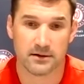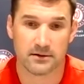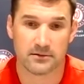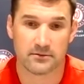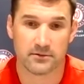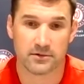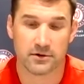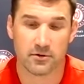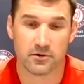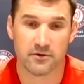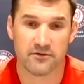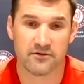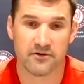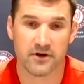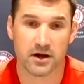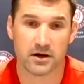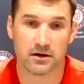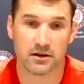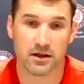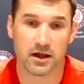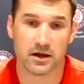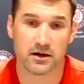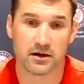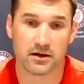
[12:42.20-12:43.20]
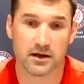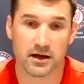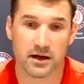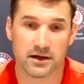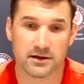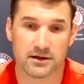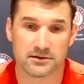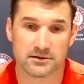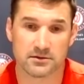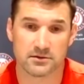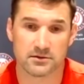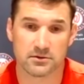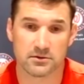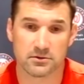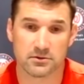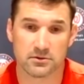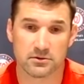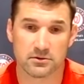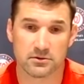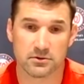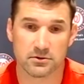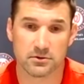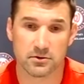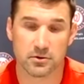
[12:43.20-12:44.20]
you know, we've had a lot of guys
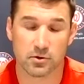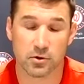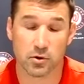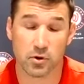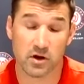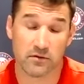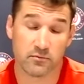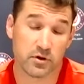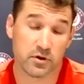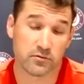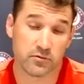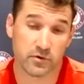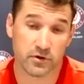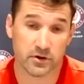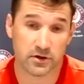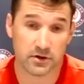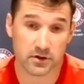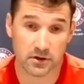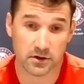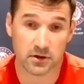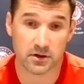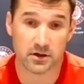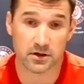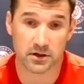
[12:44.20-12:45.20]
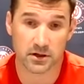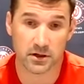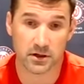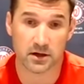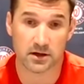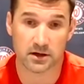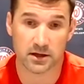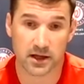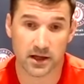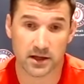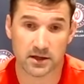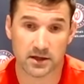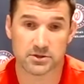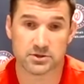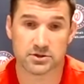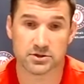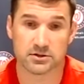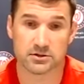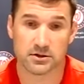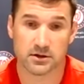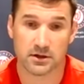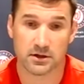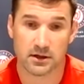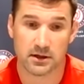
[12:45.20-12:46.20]
who have been really good at a young
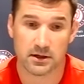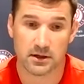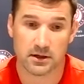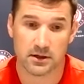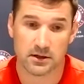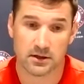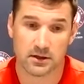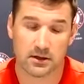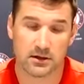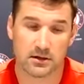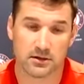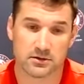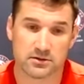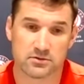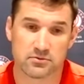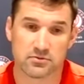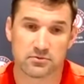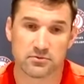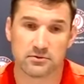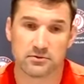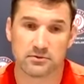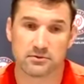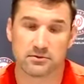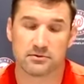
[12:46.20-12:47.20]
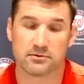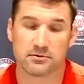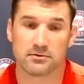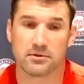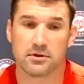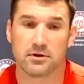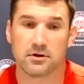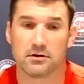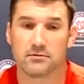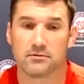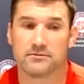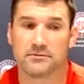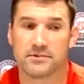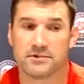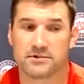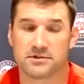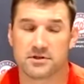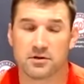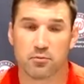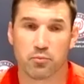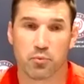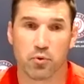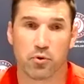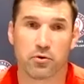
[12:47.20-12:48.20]
age, and it's, you know, it's
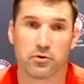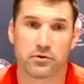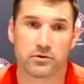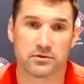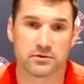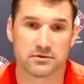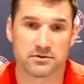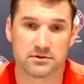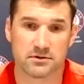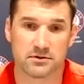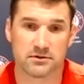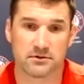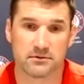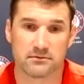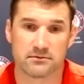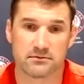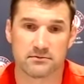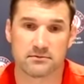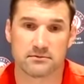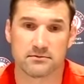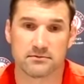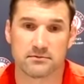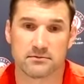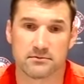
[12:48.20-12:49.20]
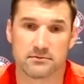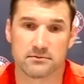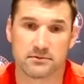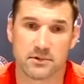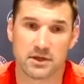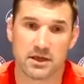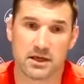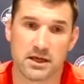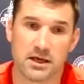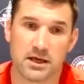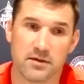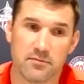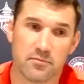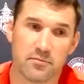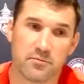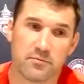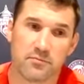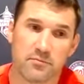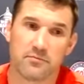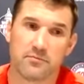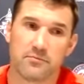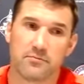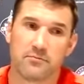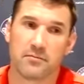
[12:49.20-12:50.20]
important to keep,
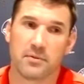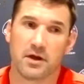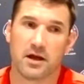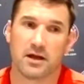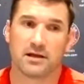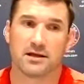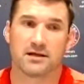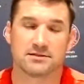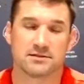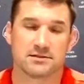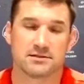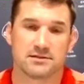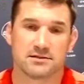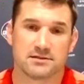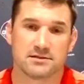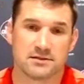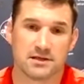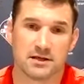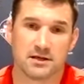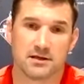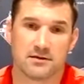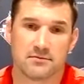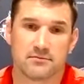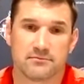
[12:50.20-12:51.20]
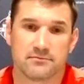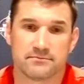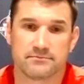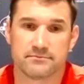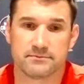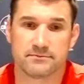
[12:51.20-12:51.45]
I guess, the same